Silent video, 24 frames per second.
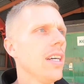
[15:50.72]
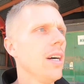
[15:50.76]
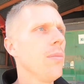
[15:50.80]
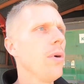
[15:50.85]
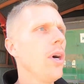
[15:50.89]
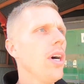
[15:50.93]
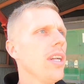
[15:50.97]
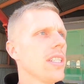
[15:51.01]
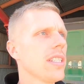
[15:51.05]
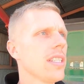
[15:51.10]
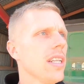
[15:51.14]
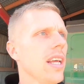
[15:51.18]
I
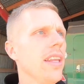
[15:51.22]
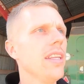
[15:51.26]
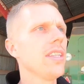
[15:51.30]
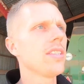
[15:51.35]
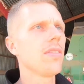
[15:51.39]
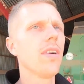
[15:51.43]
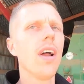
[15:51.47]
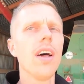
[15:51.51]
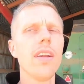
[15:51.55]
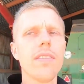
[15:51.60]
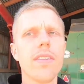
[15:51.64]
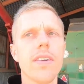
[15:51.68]
might just let
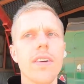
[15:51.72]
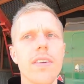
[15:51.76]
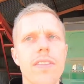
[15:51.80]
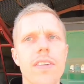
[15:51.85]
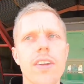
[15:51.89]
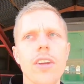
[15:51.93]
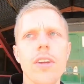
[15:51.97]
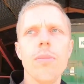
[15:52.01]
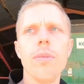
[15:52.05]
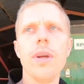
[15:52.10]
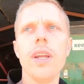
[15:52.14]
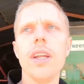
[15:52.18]
this run for a
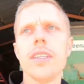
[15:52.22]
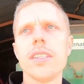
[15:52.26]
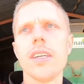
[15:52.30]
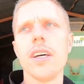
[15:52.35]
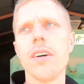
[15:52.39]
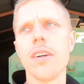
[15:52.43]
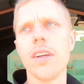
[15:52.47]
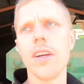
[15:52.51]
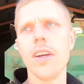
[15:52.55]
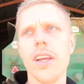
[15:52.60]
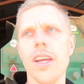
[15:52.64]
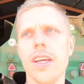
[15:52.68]
few minutes.
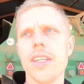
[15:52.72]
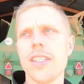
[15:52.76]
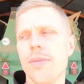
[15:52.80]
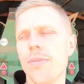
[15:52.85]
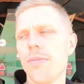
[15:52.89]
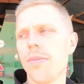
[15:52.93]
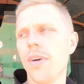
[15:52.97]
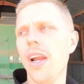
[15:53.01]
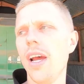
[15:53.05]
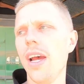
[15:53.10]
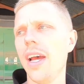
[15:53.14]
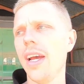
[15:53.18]
I'll go get
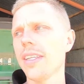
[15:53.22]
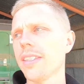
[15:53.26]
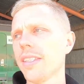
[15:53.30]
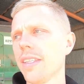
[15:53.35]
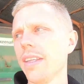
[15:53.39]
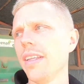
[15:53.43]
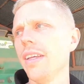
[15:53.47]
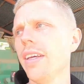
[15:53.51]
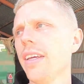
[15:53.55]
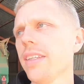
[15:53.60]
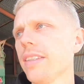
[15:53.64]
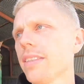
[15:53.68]
some rags
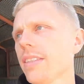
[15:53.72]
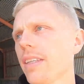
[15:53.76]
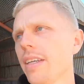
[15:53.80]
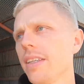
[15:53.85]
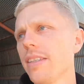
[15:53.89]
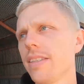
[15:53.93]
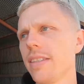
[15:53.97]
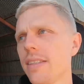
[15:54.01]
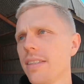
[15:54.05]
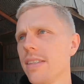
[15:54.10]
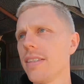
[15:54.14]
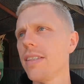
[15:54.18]
and things
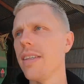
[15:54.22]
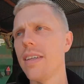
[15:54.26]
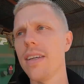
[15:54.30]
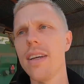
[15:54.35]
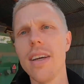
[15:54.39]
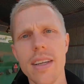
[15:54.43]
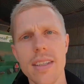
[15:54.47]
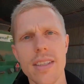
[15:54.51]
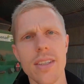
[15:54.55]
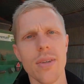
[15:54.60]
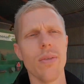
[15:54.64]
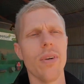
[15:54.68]
because
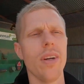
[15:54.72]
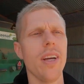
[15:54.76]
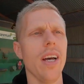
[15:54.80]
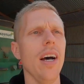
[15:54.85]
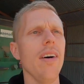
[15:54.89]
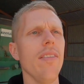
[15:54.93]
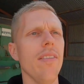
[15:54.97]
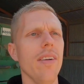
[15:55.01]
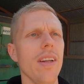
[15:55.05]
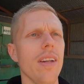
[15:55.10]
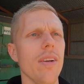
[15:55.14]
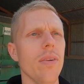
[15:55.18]
it's all
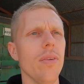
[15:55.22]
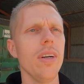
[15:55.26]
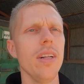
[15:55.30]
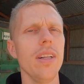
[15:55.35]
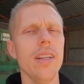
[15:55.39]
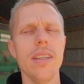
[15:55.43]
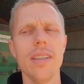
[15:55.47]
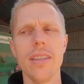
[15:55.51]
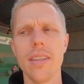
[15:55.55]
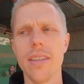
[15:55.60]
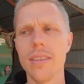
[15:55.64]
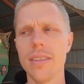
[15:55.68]
covered in
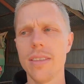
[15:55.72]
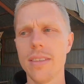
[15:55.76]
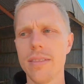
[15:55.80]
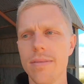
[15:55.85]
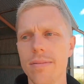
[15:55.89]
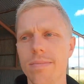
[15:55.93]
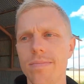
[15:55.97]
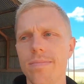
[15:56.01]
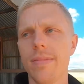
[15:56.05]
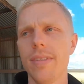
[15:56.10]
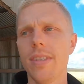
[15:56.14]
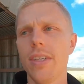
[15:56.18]
oil and
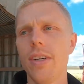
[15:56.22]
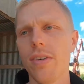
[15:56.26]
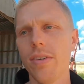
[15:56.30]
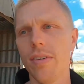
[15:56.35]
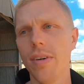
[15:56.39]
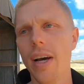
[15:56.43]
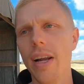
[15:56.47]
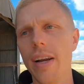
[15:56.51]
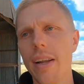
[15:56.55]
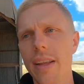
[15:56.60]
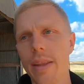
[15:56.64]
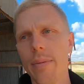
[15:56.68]

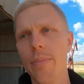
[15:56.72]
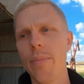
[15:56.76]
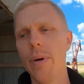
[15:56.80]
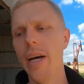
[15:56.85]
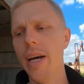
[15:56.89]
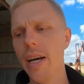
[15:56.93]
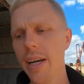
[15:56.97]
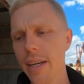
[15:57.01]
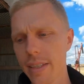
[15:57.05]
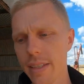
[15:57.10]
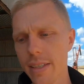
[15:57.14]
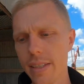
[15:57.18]
crud at the
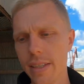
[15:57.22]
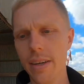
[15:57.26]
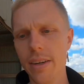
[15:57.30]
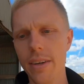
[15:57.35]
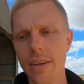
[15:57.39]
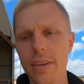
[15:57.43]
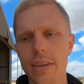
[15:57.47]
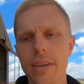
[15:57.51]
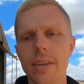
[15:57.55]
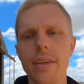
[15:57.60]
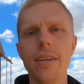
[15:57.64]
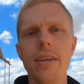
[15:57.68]
back,
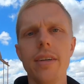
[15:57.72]
so.